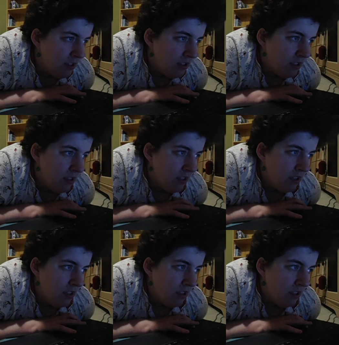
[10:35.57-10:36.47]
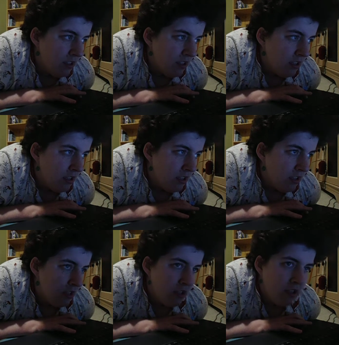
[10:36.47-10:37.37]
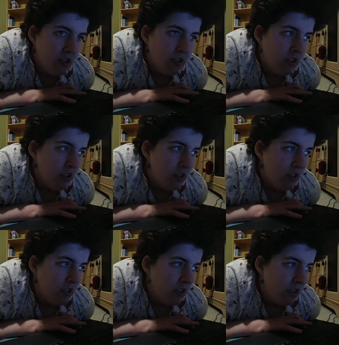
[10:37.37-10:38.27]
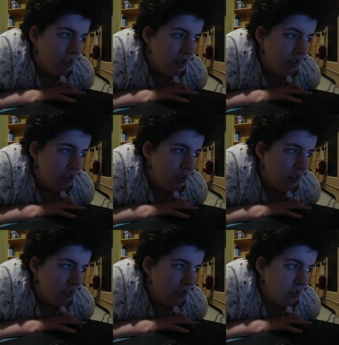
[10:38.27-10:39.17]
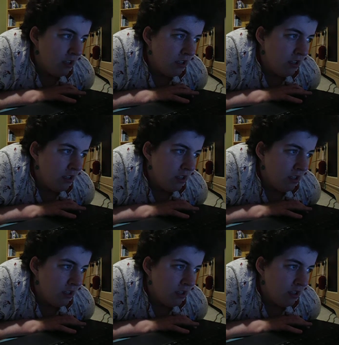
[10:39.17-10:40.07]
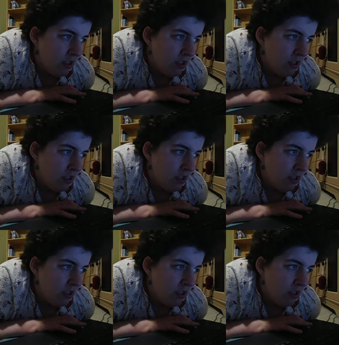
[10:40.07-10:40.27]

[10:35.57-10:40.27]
Nobody speaks.